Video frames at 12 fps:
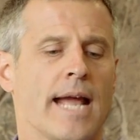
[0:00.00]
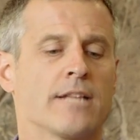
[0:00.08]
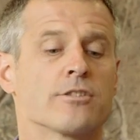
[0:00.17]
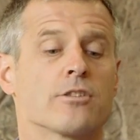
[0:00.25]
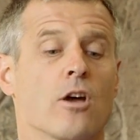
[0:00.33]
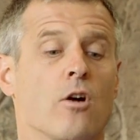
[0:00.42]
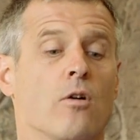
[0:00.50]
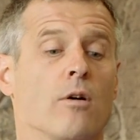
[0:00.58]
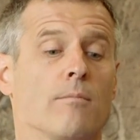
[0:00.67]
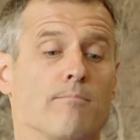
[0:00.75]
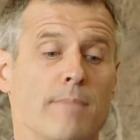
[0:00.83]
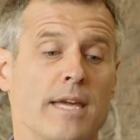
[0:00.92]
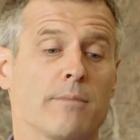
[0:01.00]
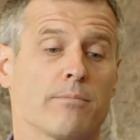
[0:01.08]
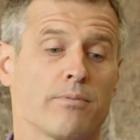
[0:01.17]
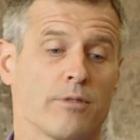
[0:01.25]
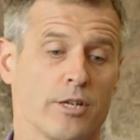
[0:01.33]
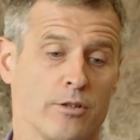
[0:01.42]
And so
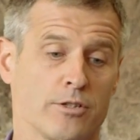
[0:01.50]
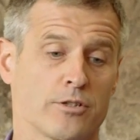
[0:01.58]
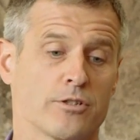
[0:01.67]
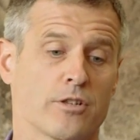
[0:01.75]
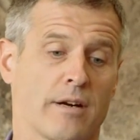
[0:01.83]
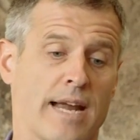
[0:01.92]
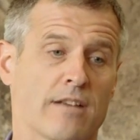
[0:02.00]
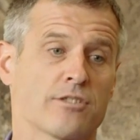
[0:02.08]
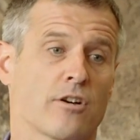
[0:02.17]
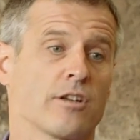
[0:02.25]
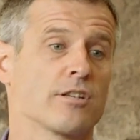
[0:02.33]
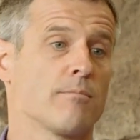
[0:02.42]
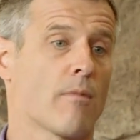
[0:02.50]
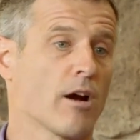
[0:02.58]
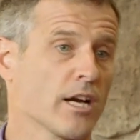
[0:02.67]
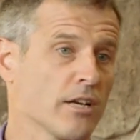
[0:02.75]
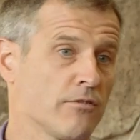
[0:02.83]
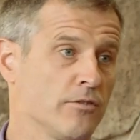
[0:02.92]
meat producers are now starting to
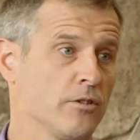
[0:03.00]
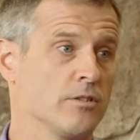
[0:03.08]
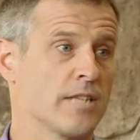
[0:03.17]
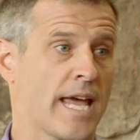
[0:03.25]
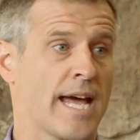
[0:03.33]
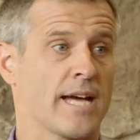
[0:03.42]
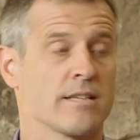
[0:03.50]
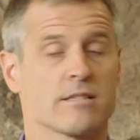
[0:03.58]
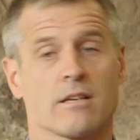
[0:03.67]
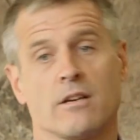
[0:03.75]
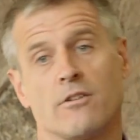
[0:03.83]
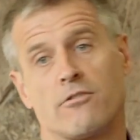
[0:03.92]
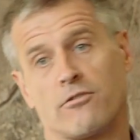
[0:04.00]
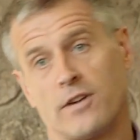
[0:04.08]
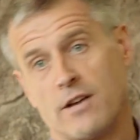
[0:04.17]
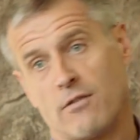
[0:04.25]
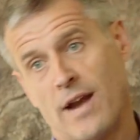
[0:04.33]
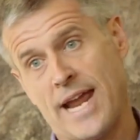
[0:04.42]
market foods as
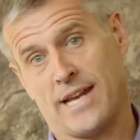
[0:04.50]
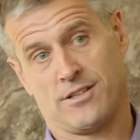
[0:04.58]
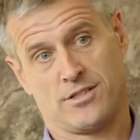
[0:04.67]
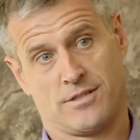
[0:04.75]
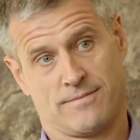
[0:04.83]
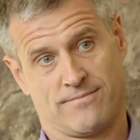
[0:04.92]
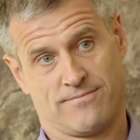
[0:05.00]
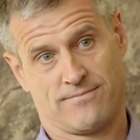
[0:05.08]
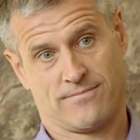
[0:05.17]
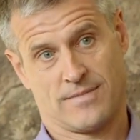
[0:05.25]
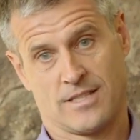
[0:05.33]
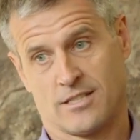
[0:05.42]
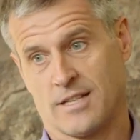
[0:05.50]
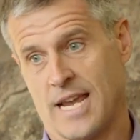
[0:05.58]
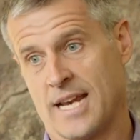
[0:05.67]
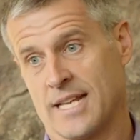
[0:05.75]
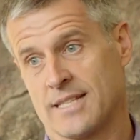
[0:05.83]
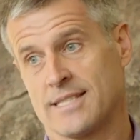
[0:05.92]
free range.
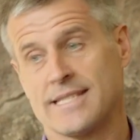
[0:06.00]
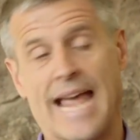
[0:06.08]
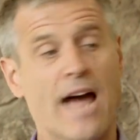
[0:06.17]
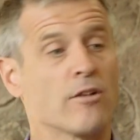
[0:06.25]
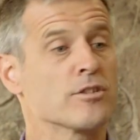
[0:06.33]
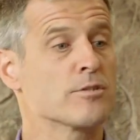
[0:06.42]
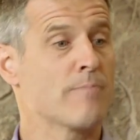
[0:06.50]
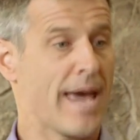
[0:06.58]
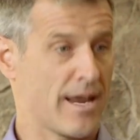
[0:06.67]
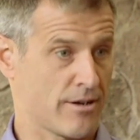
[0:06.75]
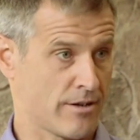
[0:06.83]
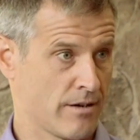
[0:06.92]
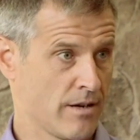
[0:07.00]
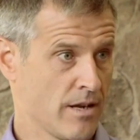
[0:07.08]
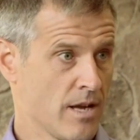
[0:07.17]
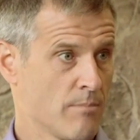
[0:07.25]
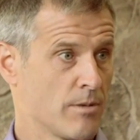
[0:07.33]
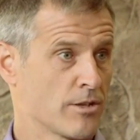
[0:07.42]
And it sounds better,
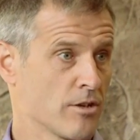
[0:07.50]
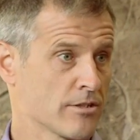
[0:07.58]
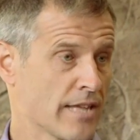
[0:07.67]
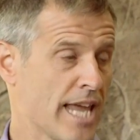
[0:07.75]
but those